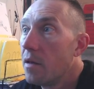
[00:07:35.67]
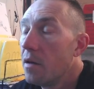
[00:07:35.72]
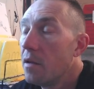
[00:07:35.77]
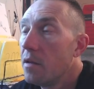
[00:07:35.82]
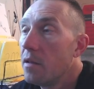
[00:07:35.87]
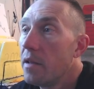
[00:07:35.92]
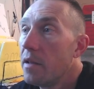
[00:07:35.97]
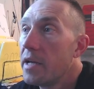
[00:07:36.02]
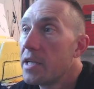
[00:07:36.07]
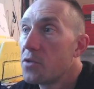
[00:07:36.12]

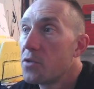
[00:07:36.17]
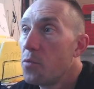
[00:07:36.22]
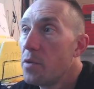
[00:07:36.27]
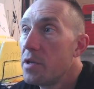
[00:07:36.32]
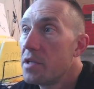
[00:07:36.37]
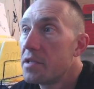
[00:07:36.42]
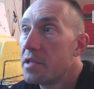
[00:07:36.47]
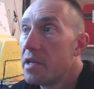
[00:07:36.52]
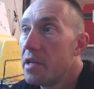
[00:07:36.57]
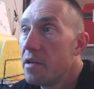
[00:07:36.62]
unless
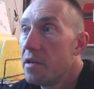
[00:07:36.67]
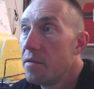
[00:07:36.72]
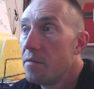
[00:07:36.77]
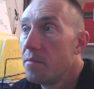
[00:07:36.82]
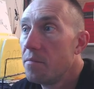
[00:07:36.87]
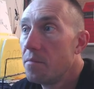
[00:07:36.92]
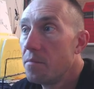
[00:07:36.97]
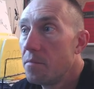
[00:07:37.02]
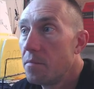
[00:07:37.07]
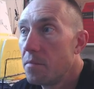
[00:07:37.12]
we
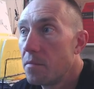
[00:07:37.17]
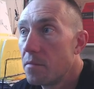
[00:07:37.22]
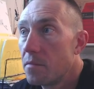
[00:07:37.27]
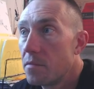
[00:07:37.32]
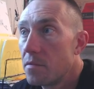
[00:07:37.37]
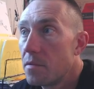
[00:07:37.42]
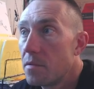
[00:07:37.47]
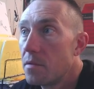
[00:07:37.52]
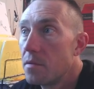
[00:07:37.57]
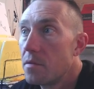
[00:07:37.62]
see,
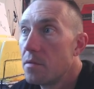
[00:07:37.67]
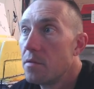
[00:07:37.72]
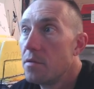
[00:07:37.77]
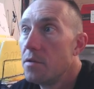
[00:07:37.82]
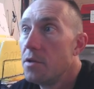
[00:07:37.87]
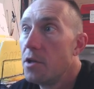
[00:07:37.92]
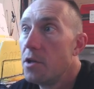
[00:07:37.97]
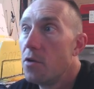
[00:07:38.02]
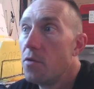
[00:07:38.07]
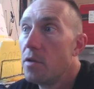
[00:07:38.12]

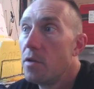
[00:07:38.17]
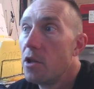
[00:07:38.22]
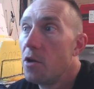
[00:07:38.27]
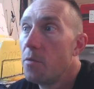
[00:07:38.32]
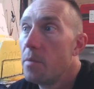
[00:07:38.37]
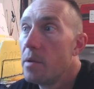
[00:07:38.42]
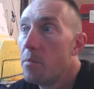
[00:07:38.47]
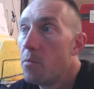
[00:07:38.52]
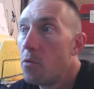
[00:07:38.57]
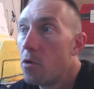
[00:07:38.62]
you know, a
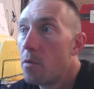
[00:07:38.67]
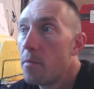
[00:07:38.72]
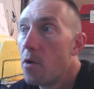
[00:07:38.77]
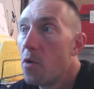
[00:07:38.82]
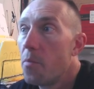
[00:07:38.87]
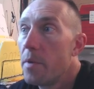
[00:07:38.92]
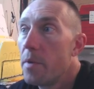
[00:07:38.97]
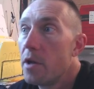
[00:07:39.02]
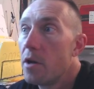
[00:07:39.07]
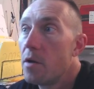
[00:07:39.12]
little bit more
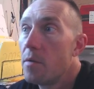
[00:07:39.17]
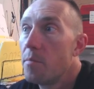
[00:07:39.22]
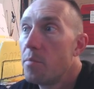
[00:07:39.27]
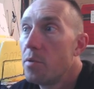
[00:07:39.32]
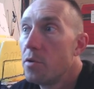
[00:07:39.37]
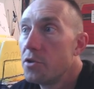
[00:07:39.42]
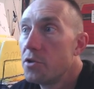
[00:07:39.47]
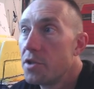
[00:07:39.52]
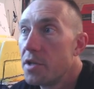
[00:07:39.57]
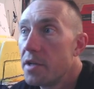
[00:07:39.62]
momentum
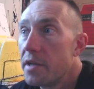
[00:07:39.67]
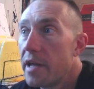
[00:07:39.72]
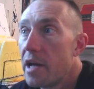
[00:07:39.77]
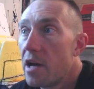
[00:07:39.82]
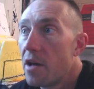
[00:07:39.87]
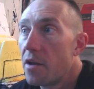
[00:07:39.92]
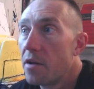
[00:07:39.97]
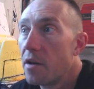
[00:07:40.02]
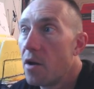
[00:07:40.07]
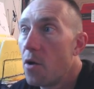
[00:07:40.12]
pushing
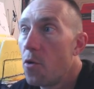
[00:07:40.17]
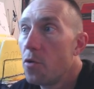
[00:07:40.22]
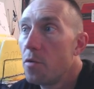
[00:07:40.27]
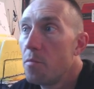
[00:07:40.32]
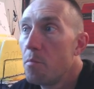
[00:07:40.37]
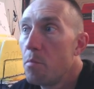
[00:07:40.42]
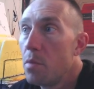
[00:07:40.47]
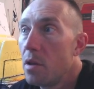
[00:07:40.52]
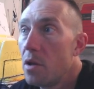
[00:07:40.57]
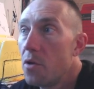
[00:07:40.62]
down and
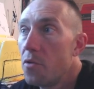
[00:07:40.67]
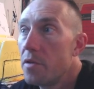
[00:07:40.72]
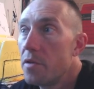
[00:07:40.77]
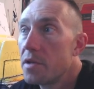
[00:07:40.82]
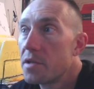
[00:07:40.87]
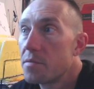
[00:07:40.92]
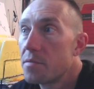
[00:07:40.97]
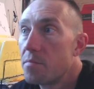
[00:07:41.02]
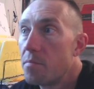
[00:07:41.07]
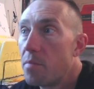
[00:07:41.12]
holding below
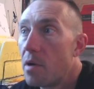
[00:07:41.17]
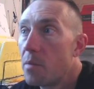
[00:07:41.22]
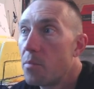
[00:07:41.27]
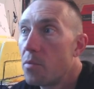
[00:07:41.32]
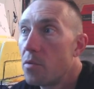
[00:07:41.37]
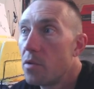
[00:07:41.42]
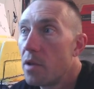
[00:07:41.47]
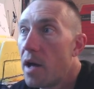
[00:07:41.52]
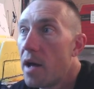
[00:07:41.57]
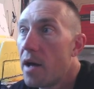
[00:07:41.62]
this
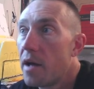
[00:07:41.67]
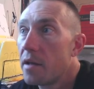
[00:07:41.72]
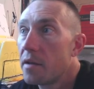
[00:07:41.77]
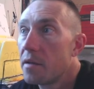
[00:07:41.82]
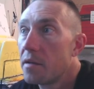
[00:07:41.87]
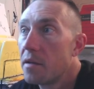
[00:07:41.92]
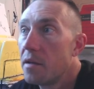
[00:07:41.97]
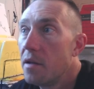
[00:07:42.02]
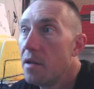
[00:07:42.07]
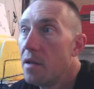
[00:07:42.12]
purple
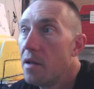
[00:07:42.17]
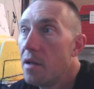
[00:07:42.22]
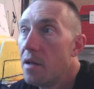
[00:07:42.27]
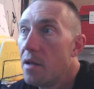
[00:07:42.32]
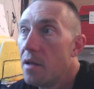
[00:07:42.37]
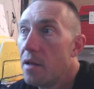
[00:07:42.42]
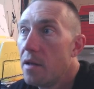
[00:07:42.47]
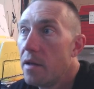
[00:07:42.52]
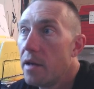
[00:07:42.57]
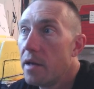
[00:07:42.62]
line.
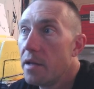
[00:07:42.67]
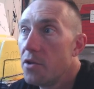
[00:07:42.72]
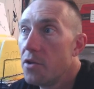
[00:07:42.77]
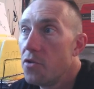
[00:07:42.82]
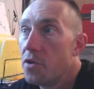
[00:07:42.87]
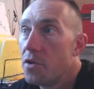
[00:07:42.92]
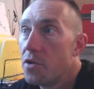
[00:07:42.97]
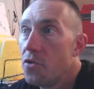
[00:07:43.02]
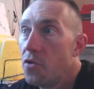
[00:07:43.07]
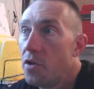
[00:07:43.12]
And
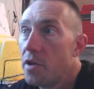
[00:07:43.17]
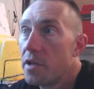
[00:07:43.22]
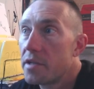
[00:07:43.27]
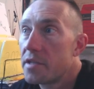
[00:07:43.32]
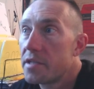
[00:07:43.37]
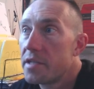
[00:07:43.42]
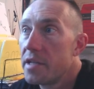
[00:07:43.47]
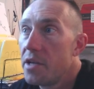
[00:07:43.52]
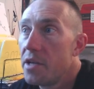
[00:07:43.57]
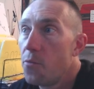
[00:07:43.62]
you can
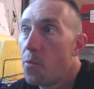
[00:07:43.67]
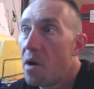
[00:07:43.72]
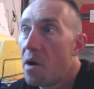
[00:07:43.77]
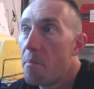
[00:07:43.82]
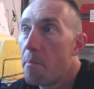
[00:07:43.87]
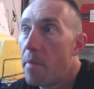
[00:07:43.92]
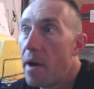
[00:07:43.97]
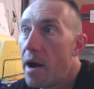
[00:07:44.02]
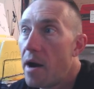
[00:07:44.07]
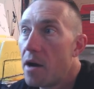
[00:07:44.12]
see
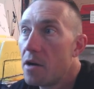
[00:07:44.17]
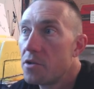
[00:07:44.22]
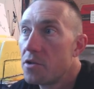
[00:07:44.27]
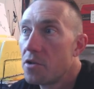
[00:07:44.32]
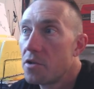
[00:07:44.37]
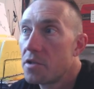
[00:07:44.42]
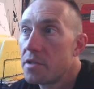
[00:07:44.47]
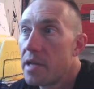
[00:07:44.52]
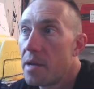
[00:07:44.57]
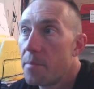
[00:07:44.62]
where
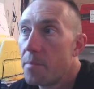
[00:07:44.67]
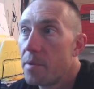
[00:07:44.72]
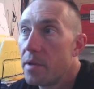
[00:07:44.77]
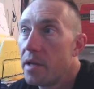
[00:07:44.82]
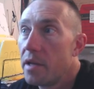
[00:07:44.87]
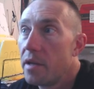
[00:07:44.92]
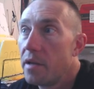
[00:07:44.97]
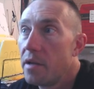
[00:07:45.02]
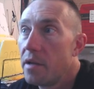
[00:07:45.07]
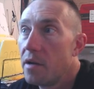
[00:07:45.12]
buyers are
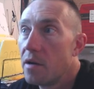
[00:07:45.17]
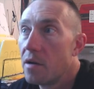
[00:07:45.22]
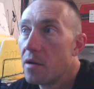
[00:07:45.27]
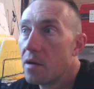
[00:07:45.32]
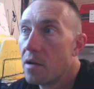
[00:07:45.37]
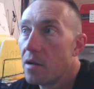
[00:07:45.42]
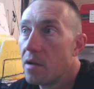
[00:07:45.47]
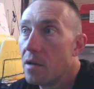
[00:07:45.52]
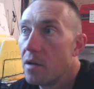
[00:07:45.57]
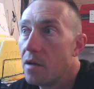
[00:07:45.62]
stepping in
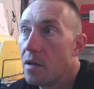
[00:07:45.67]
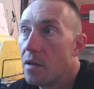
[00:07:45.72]
here.